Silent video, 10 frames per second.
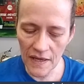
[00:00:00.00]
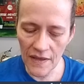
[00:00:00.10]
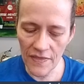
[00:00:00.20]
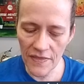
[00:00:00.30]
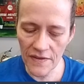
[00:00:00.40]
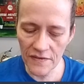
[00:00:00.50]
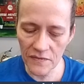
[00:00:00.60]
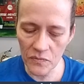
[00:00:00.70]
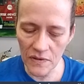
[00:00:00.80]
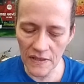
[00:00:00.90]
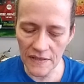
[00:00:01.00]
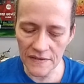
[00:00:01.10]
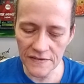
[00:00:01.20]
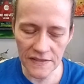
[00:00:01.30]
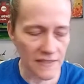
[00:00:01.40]
And this
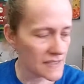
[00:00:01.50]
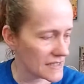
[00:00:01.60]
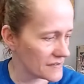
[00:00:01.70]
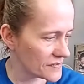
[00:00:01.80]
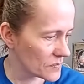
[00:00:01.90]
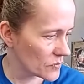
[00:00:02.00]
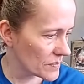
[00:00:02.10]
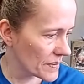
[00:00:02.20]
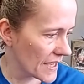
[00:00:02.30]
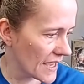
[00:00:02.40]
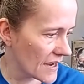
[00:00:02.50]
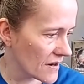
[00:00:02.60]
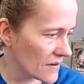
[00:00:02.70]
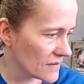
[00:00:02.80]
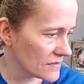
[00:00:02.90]
one's going to need some
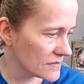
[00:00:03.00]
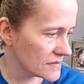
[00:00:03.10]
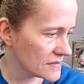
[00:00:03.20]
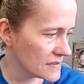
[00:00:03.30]
repairs.